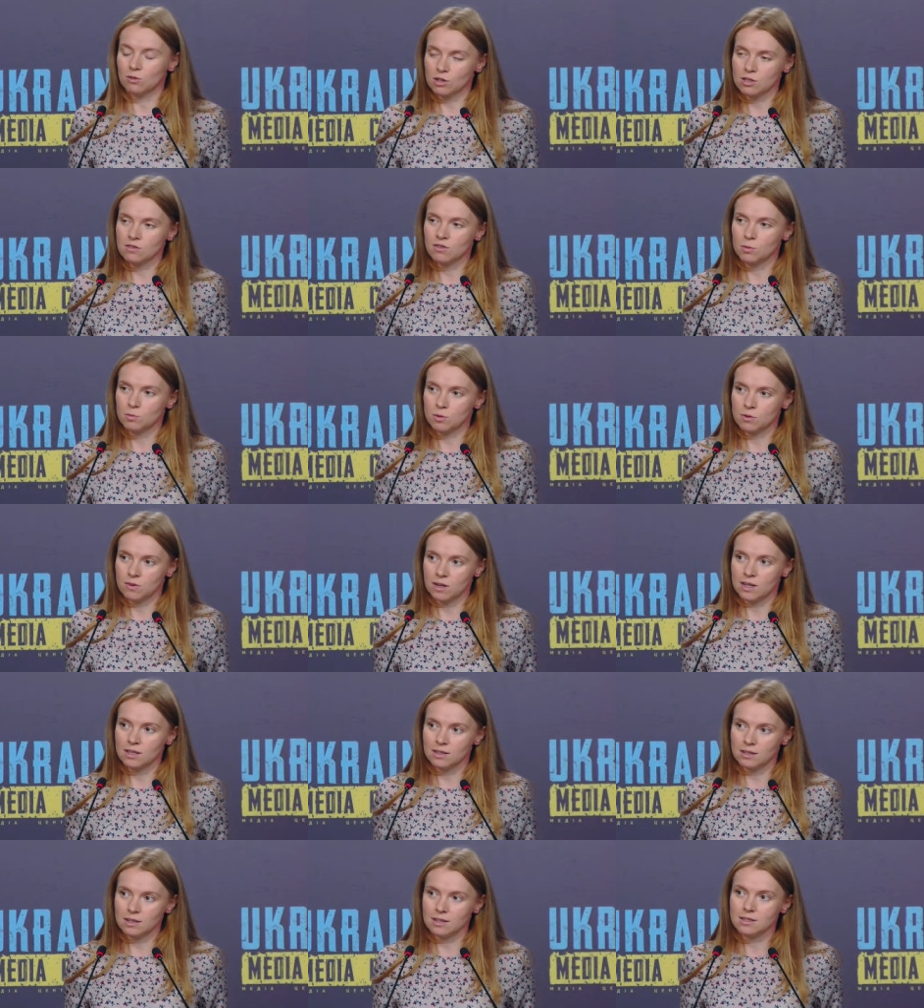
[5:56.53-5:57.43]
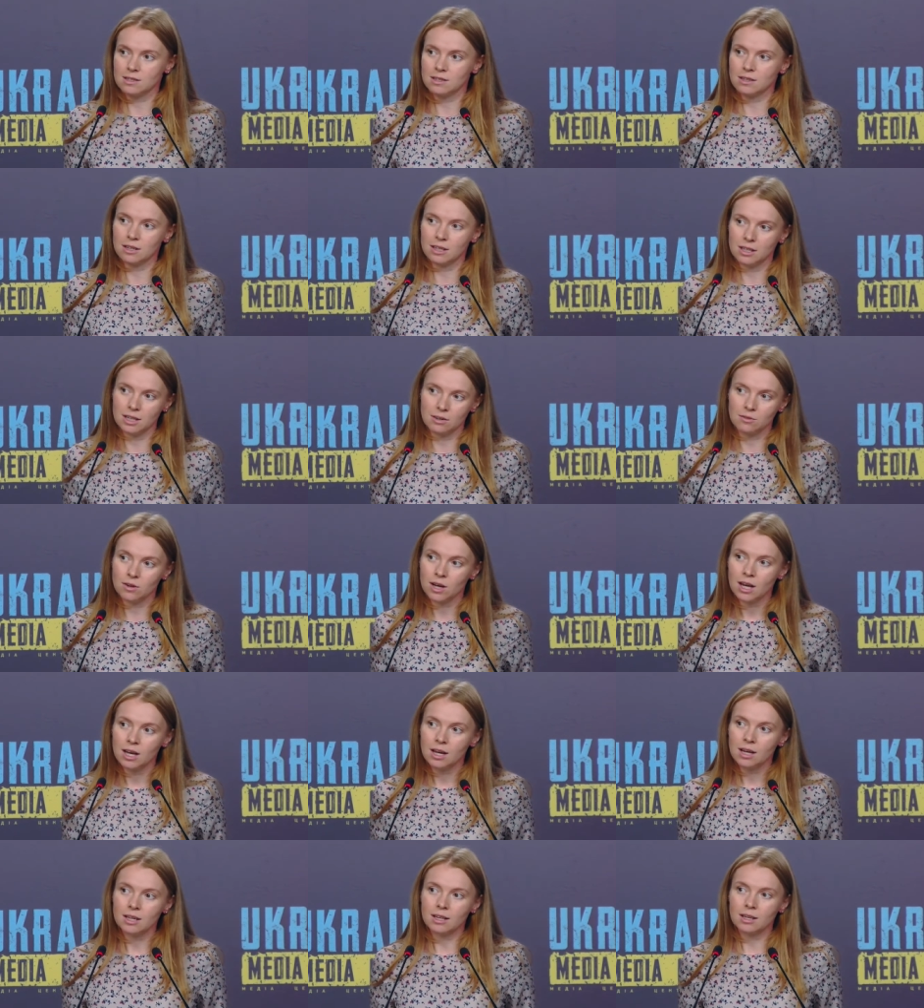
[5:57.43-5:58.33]
European heritage,
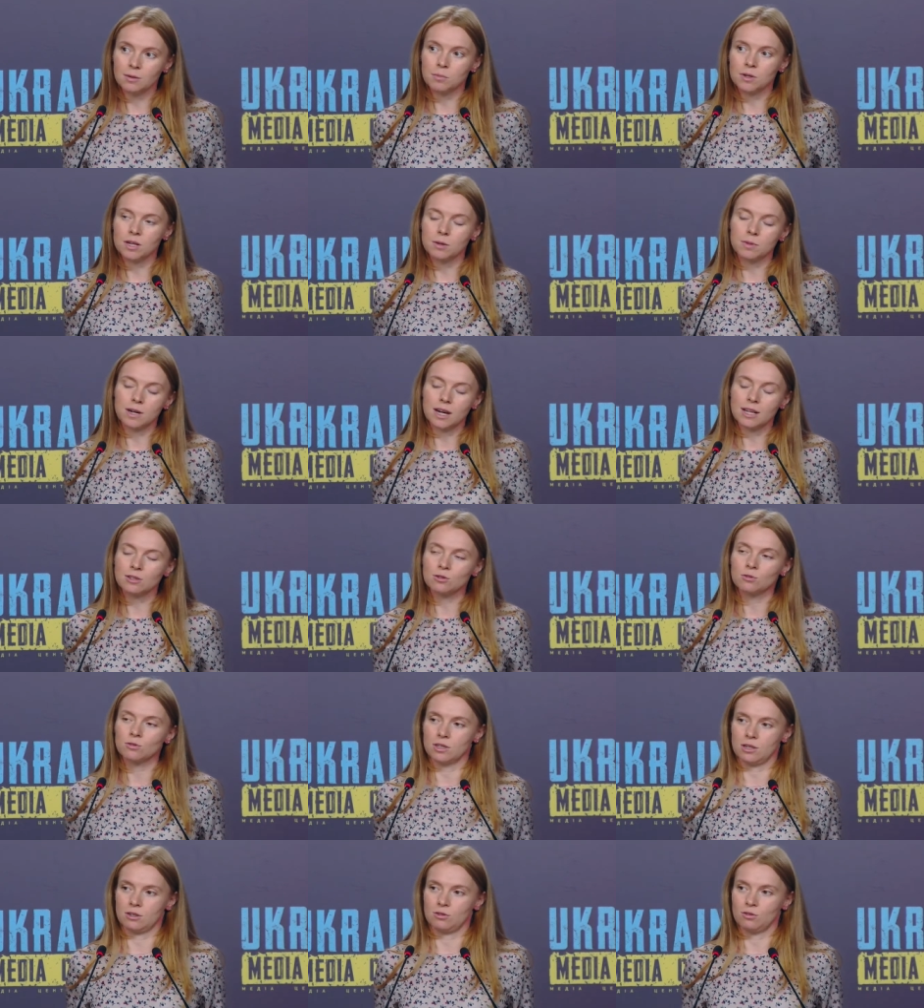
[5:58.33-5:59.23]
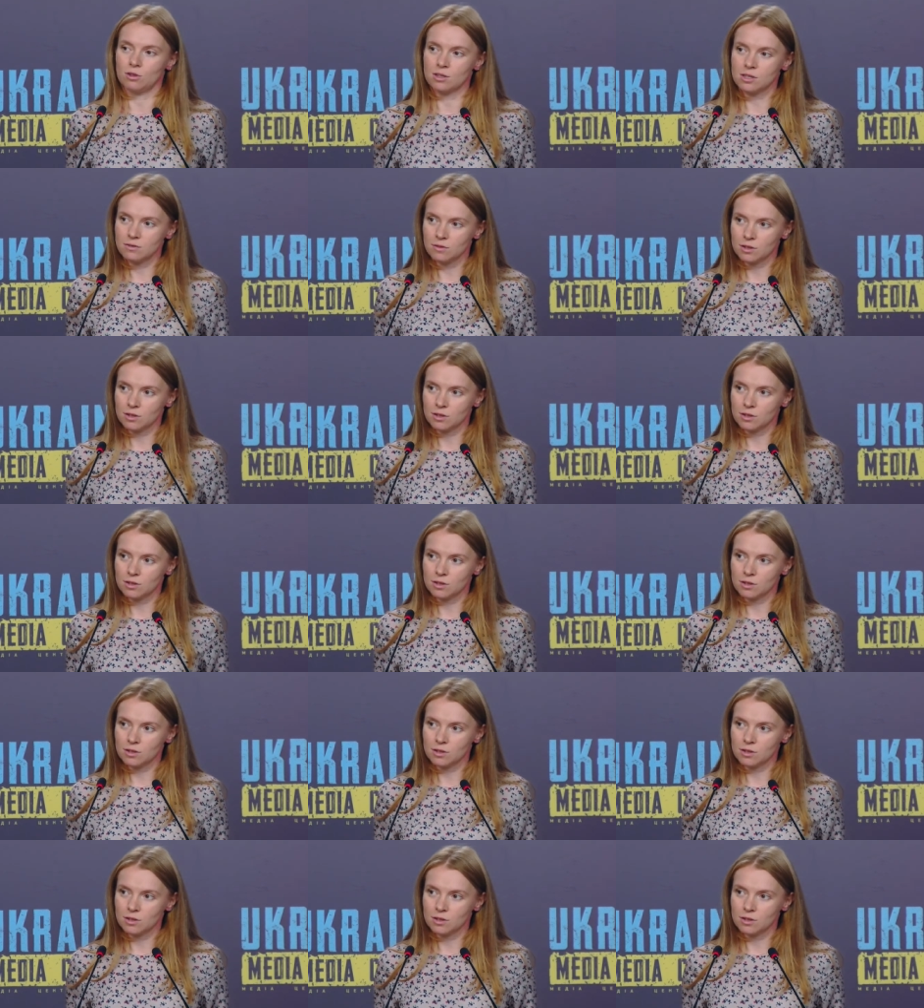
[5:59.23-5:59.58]
mm, our